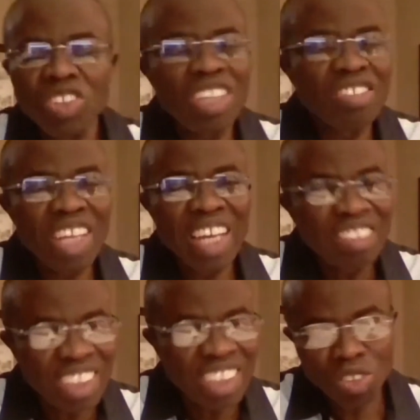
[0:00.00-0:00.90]
his
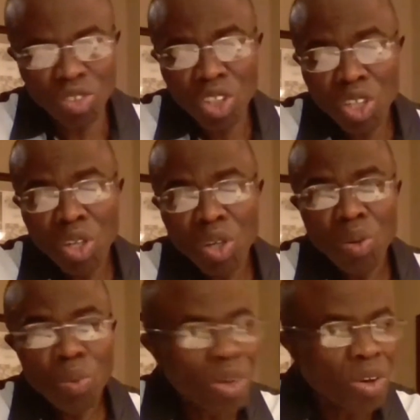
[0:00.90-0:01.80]
angels
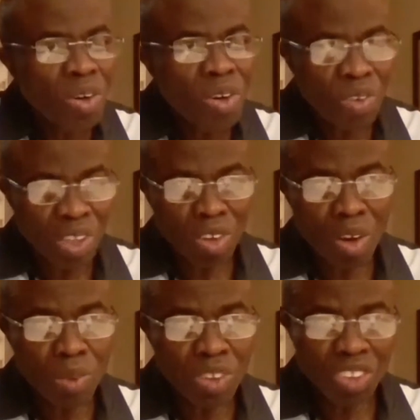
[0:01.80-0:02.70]
will
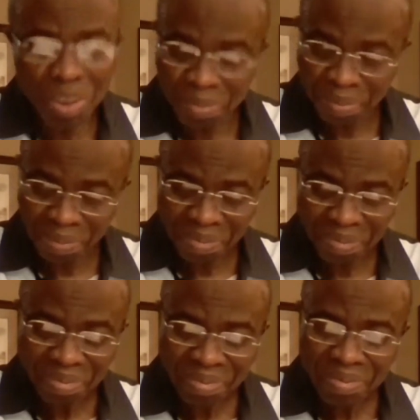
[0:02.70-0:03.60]
return with him.
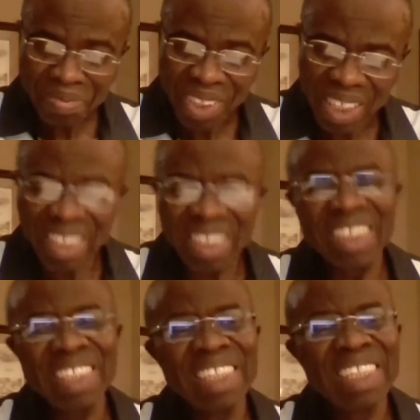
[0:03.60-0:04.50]

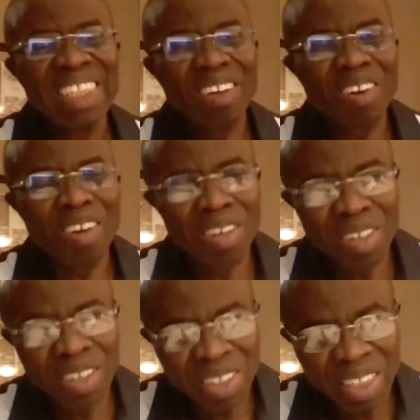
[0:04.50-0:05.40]
And
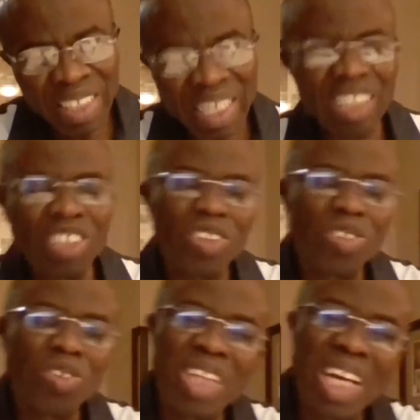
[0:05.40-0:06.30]
in addition to